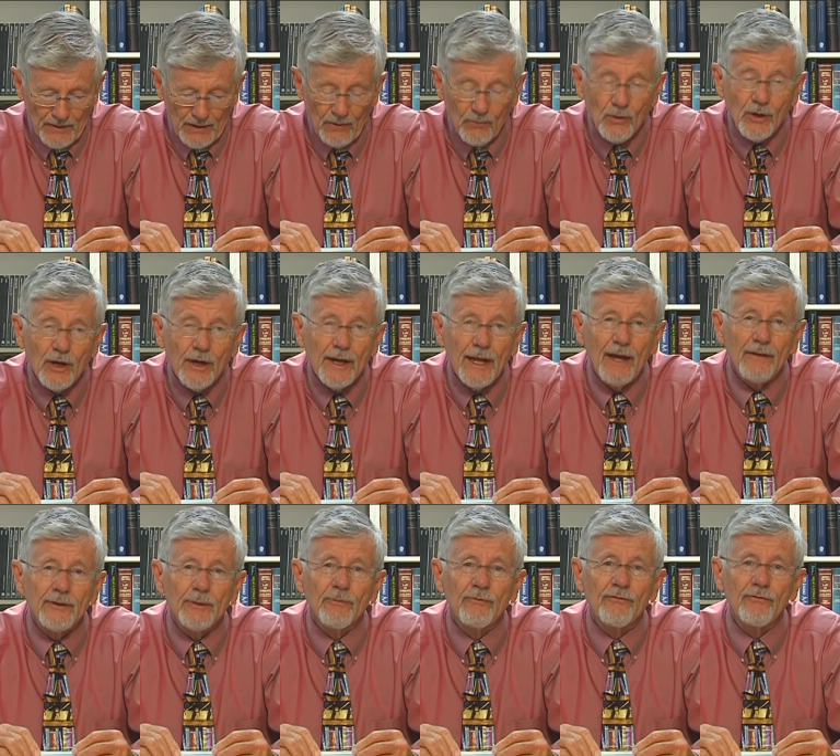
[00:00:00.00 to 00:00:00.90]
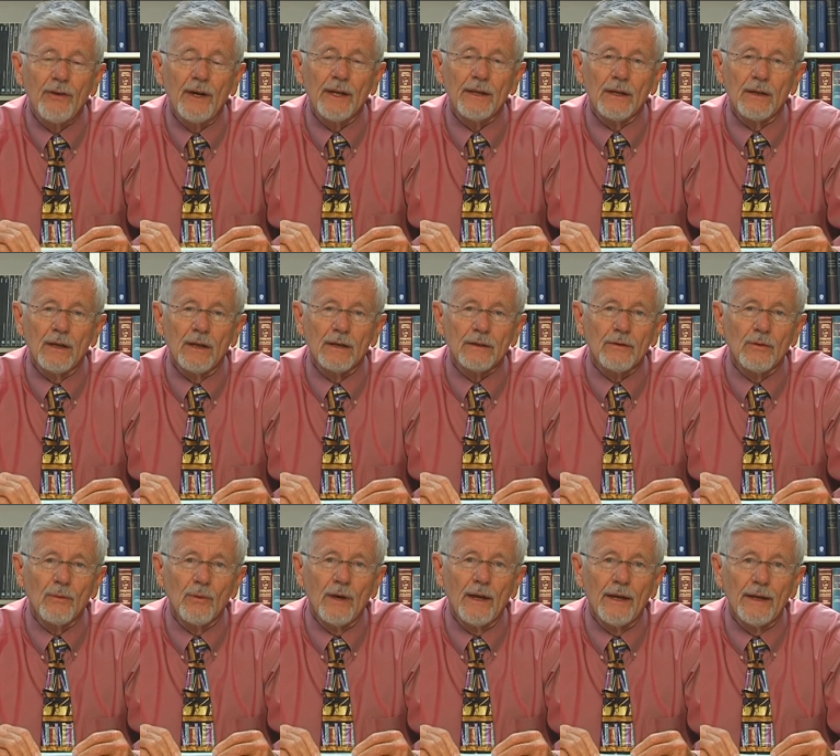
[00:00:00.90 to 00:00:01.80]
We're going to have some fun along
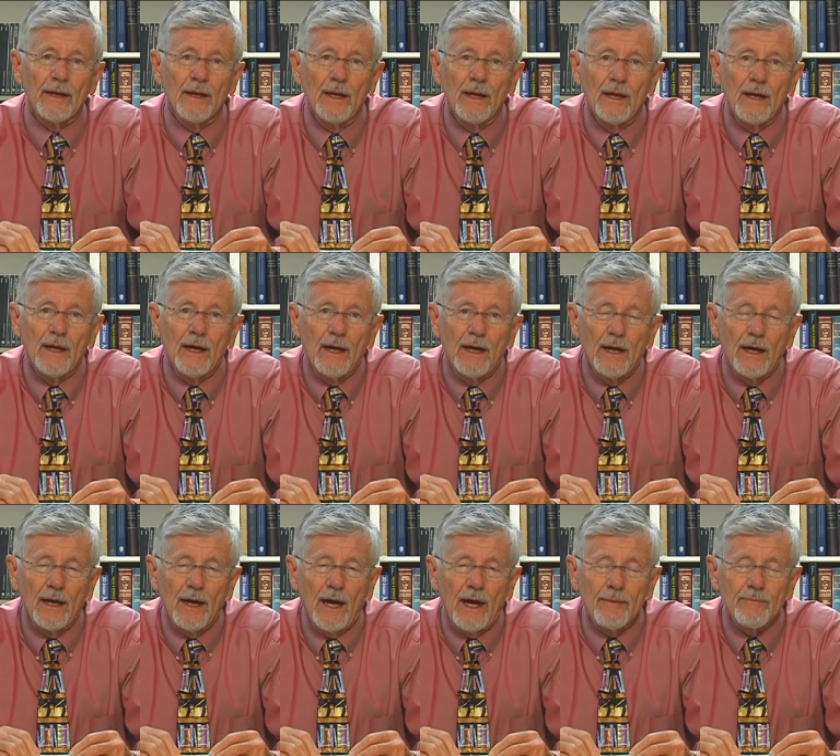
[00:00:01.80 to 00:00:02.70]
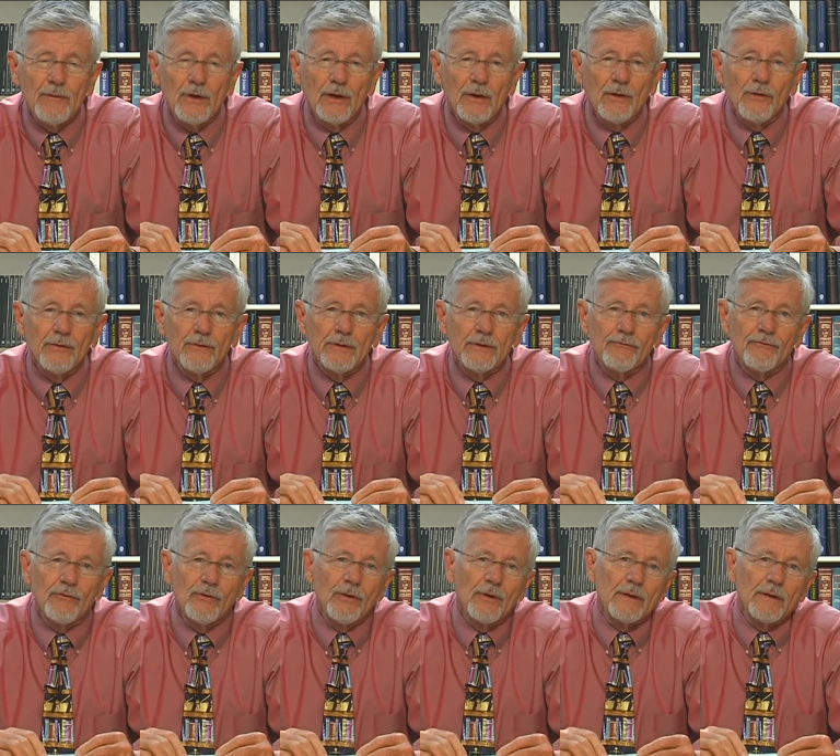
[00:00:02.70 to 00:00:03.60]
the way. Uh, I'm known
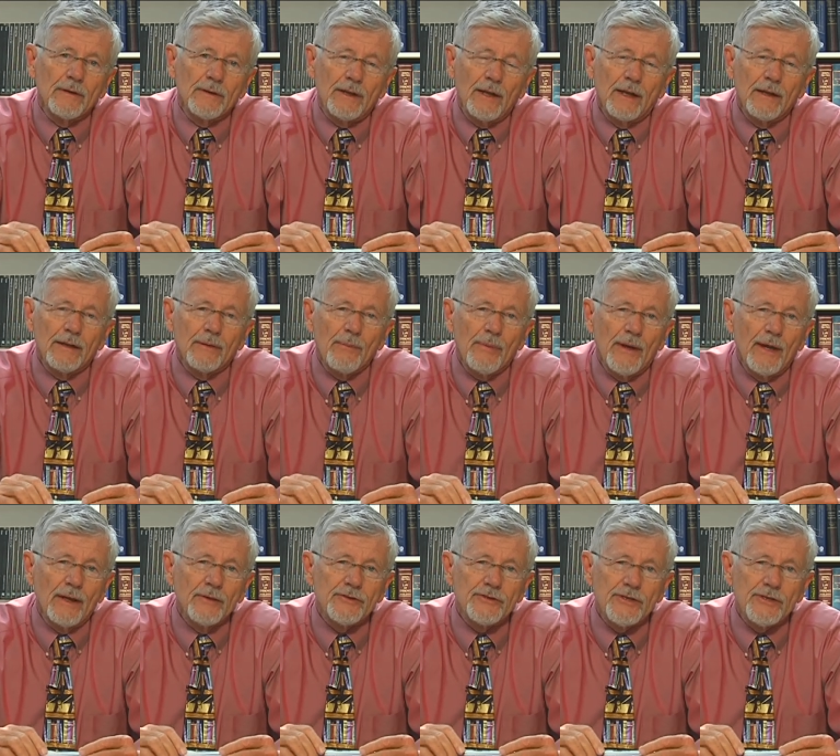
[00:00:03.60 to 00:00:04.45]
for telling bad